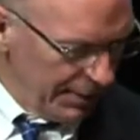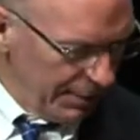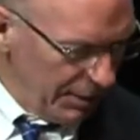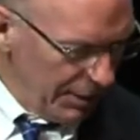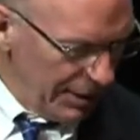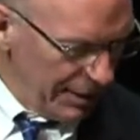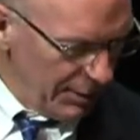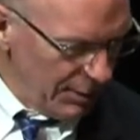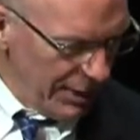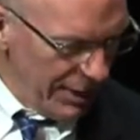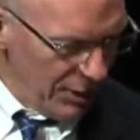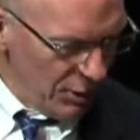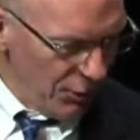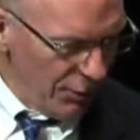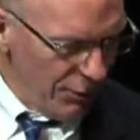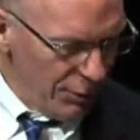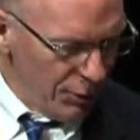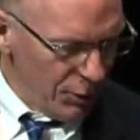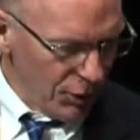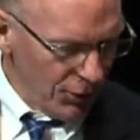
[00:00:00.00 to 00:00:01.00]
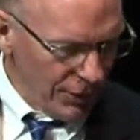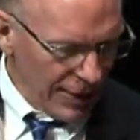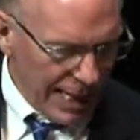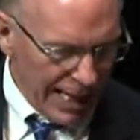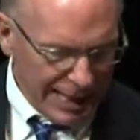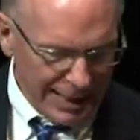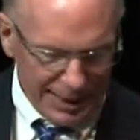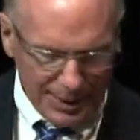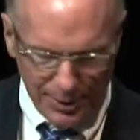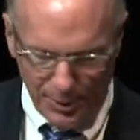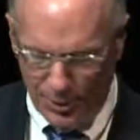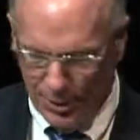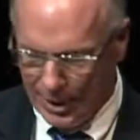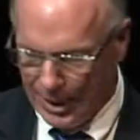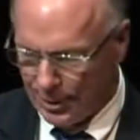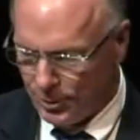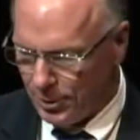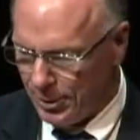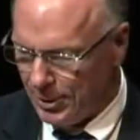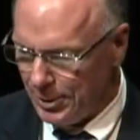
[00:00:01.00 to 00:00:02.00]
It says the future of Canada's
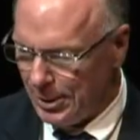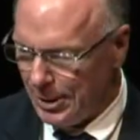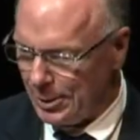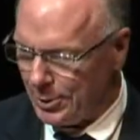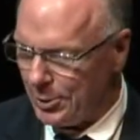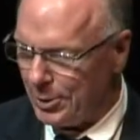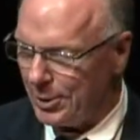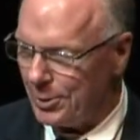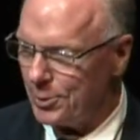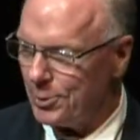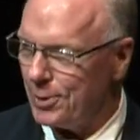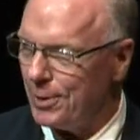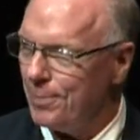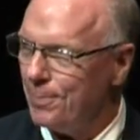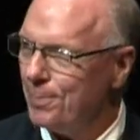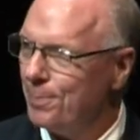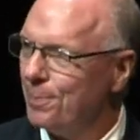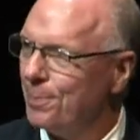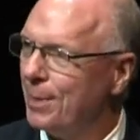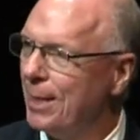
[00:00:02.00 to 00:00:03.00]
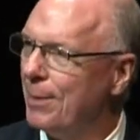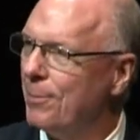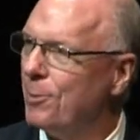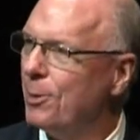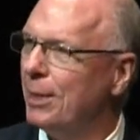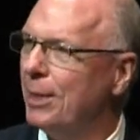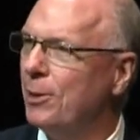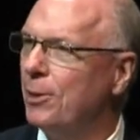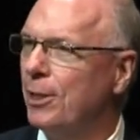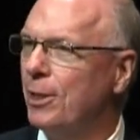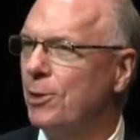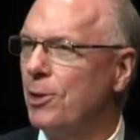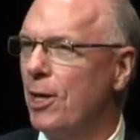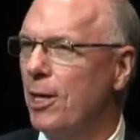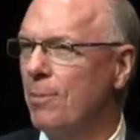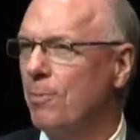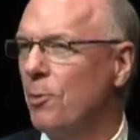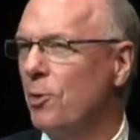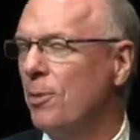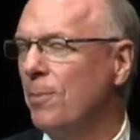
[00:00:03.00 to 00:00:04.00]
electricity system. I'm really going to
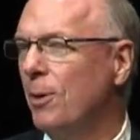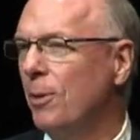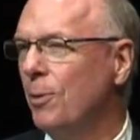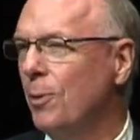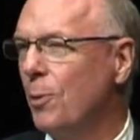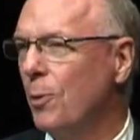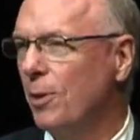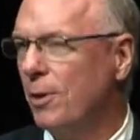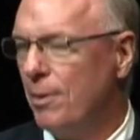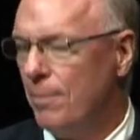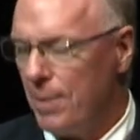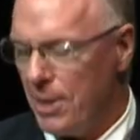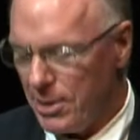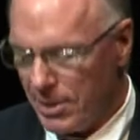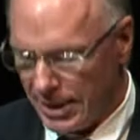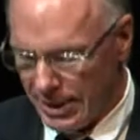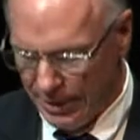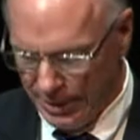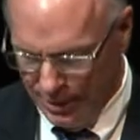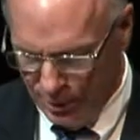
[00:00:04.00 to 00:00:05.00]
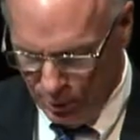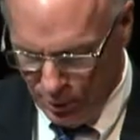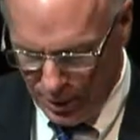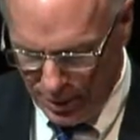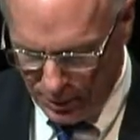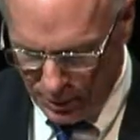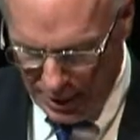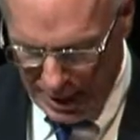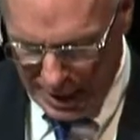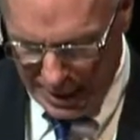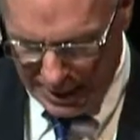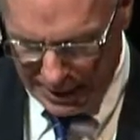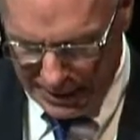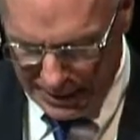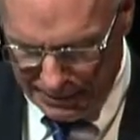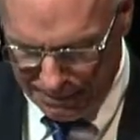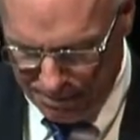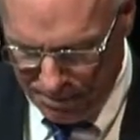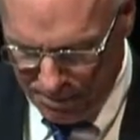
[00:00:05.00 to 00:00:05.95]
talk more about North America than just Canada.